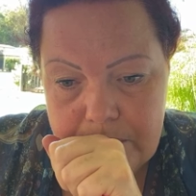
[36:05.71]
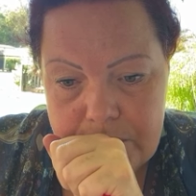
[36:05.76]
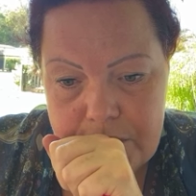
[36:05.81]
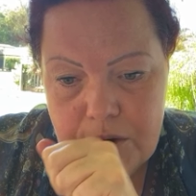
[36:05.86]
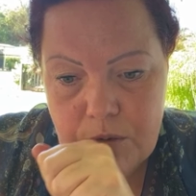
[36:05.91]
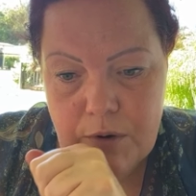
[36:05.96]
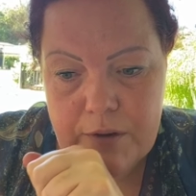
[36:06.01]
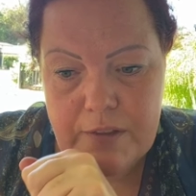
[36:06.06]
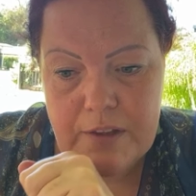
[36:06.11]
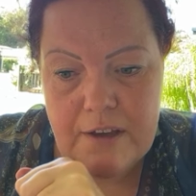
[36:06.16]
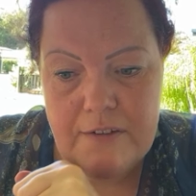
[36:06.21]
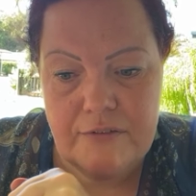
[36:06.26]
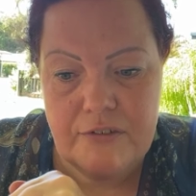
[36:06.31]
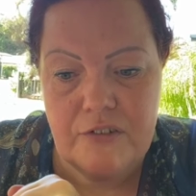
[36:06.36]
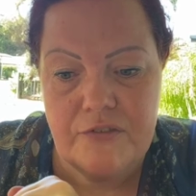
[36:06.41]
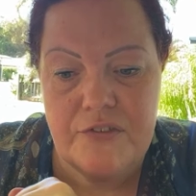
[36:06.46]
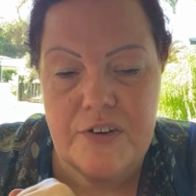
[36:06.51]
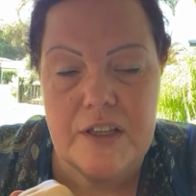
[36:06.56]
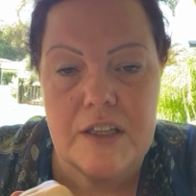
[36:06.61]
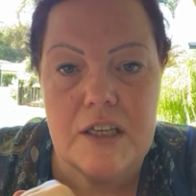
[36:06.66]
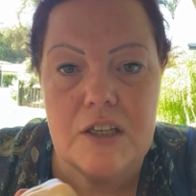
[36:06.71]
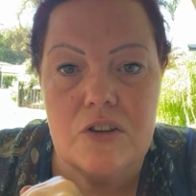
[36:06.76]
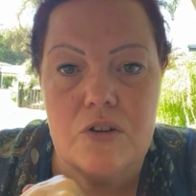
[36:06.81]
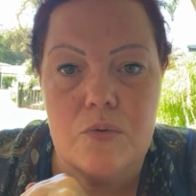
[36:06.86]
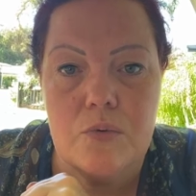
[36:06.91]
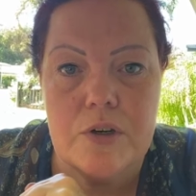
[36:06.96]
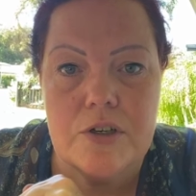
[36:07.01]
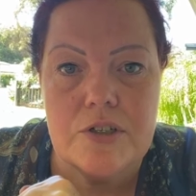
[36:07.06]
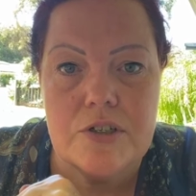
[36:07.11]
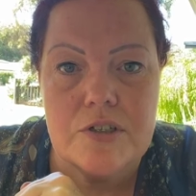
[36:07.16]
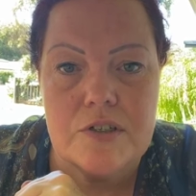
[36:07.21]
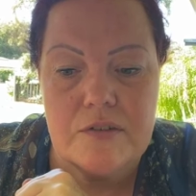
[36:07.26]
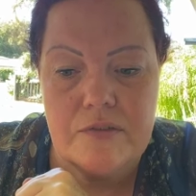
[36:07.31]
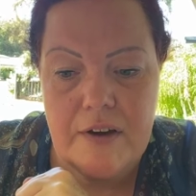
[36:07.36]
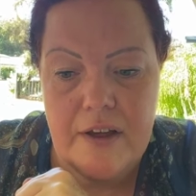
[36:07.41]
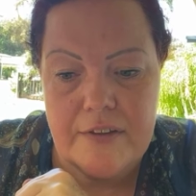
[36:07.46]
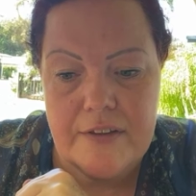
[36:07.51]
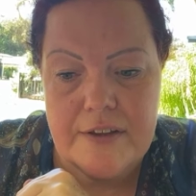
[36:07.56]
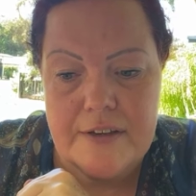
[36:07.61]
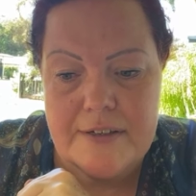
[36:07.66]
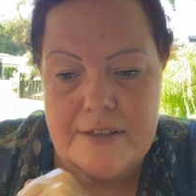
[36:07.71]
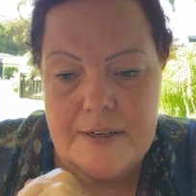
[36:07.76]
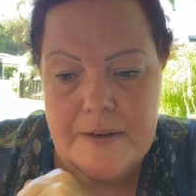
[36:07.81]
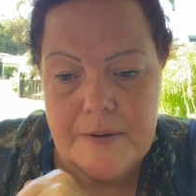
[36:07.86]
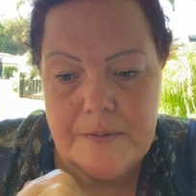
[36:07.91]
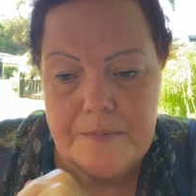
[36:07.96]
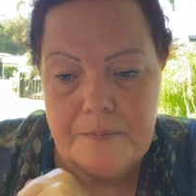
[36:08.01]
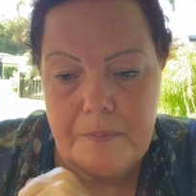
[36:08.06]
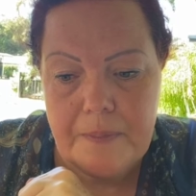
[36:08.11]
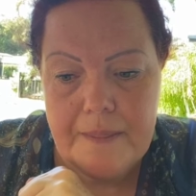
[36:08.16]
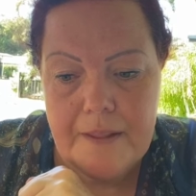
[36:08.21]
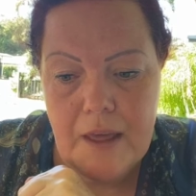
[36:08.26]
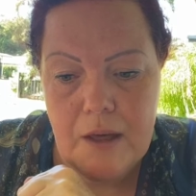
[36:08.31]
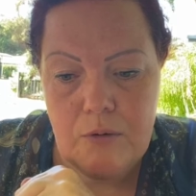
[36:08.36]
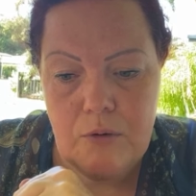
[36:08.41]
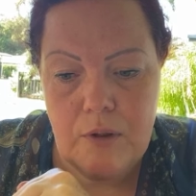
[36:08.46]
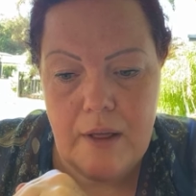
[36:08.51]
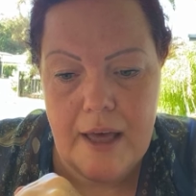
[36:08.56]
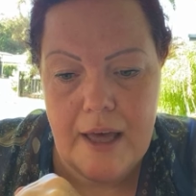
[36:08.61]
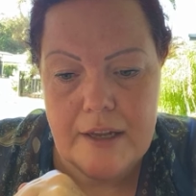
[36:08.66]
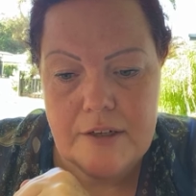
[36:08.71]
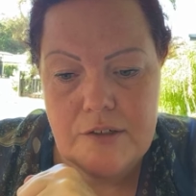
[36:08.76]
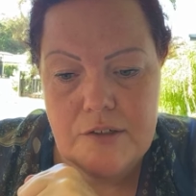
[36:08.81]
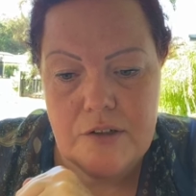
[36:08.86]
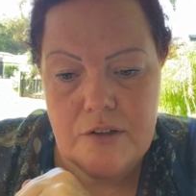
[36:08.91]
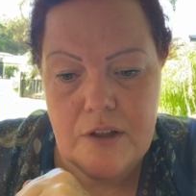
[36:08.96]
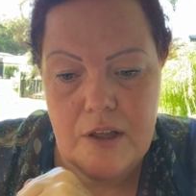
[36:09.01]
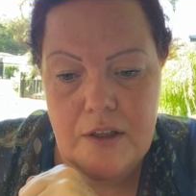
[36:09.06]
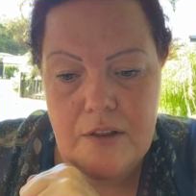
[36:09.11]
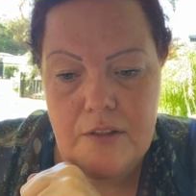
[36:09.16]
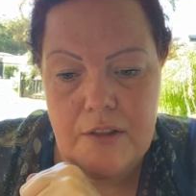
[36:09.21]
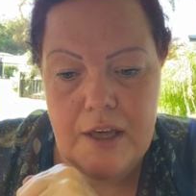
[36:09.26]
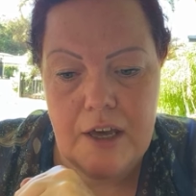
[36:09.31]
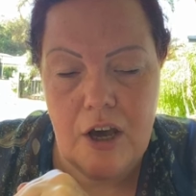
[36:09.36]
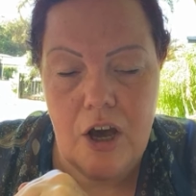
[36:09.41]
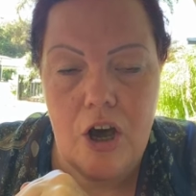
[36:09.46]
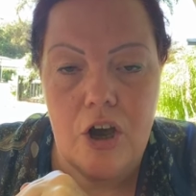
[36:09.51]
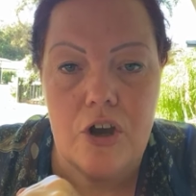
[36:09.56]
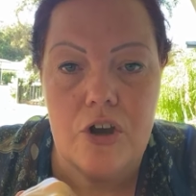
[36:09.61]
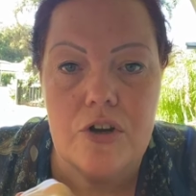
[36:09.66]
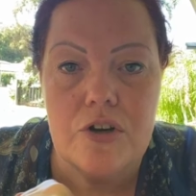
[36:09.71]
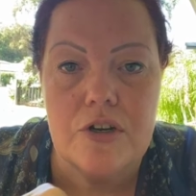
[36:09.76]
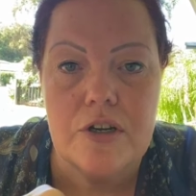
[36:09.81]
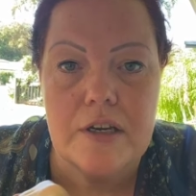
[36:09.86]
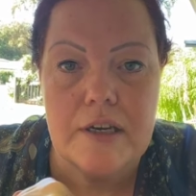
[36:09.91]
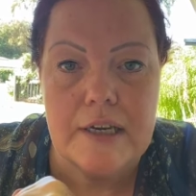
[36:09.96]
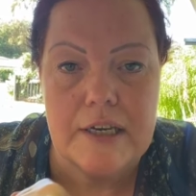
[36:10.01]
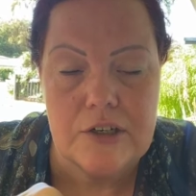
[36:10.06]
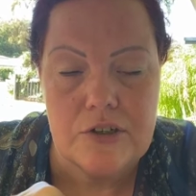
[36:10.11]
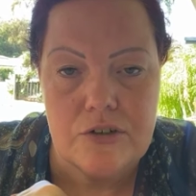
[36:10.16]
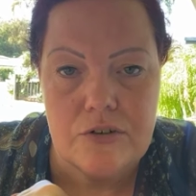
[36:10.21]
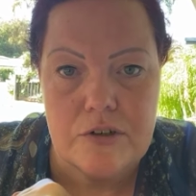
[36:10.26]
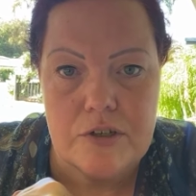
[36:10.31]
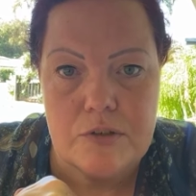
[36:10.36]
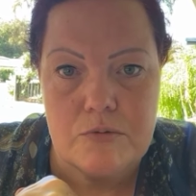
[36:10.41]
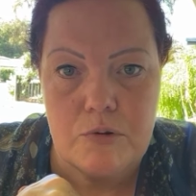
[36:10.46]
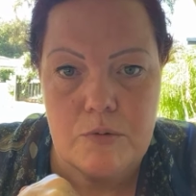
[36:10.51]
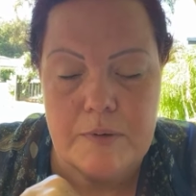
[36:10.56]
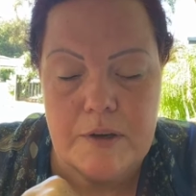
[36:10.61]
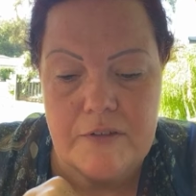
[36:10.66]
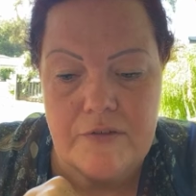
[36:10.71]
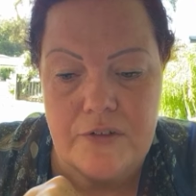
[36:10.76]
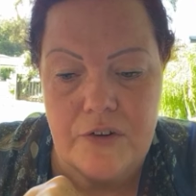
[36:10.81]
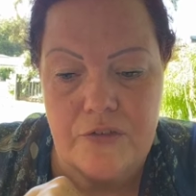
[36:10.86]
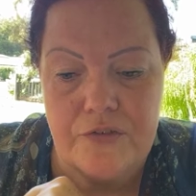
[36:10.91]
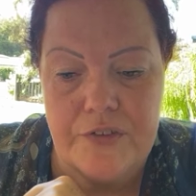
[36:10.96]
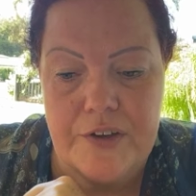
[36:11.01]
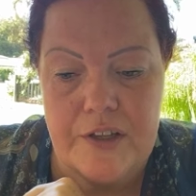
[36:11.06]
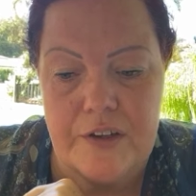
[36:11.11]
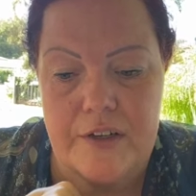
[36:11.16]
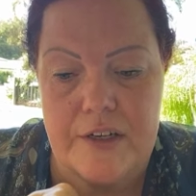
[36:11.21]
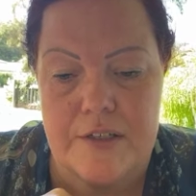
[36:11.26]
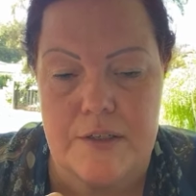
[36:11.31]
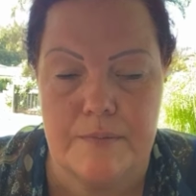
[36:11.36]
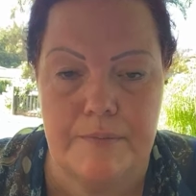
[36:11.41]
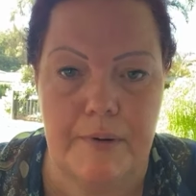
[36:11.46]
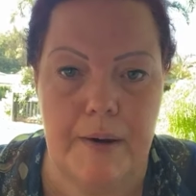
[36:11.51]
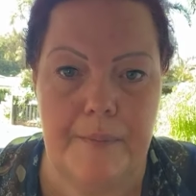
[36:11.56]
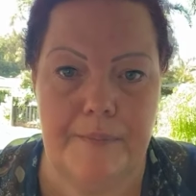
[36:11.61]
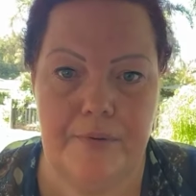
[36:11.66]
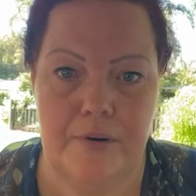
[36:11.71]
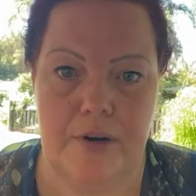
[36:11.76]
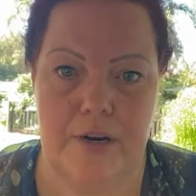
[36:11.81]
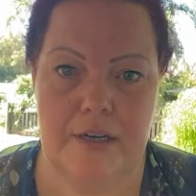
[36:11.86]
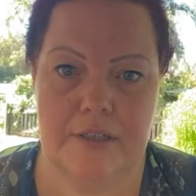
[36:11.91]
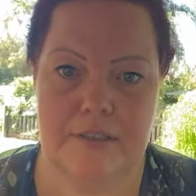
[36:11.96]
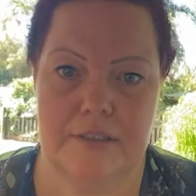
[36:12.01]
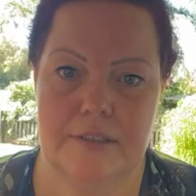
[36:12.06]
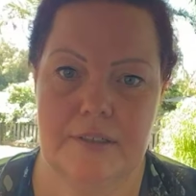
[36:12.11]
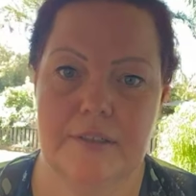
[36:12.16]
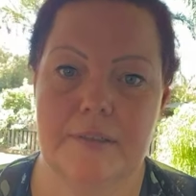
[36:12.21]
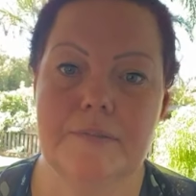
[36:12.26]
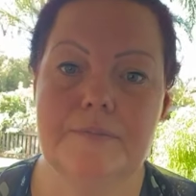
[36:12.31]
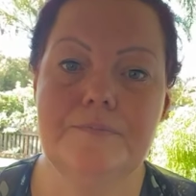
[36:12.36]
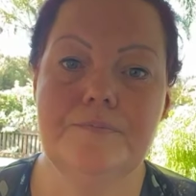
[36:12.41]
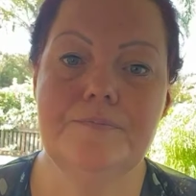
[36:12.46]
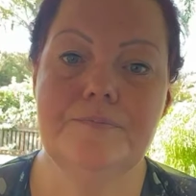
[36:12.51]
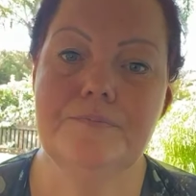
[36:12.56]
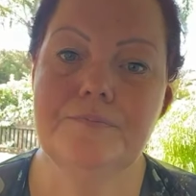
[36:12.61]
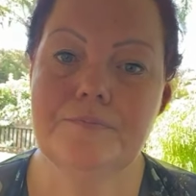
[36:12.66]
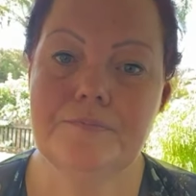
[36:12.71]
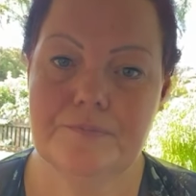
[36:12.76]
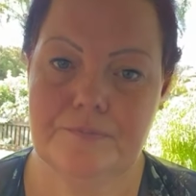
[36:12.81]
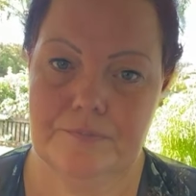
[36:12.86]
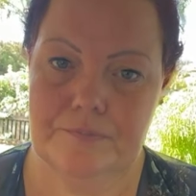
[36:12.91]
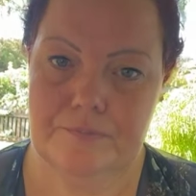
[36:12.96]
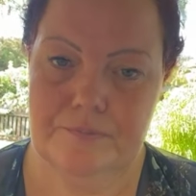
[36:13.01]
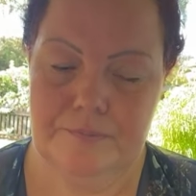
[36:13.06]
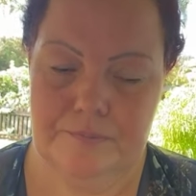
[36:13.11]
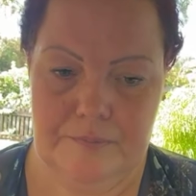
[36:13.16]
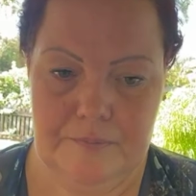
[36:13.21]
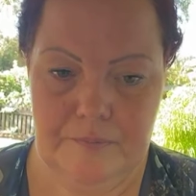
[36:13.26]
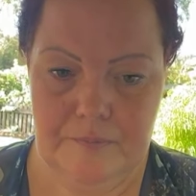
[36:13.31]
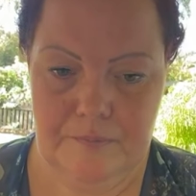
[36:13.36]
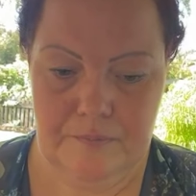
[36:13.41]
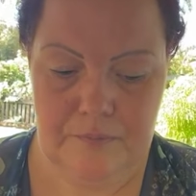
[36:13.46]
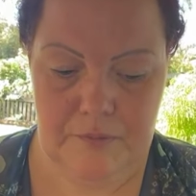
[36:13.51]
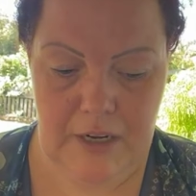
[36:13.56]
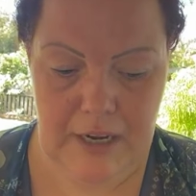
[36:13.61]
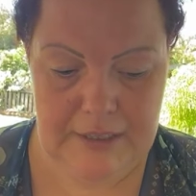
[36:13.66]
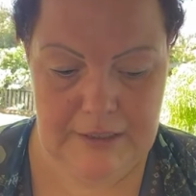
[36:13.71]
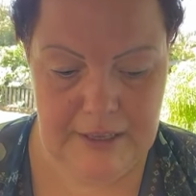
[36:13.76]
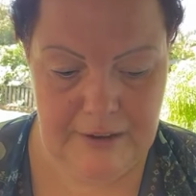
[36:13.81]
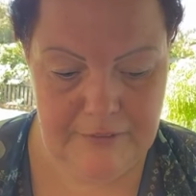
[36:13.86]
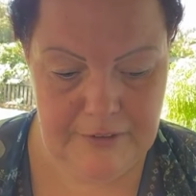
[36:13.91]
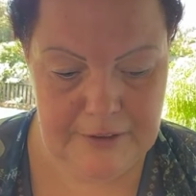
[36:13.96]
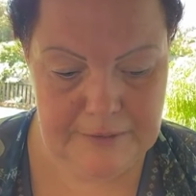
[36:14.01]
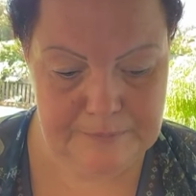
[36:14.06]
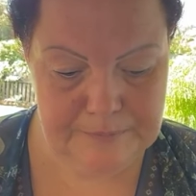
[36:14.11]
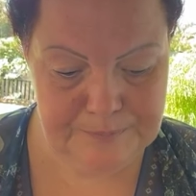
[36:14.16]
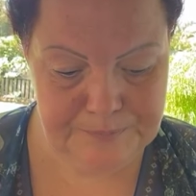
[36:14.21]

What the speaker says: So when they're fulfilling the wishes of others, they will add to their own interest will be fulfilled as a byproduct. I love it.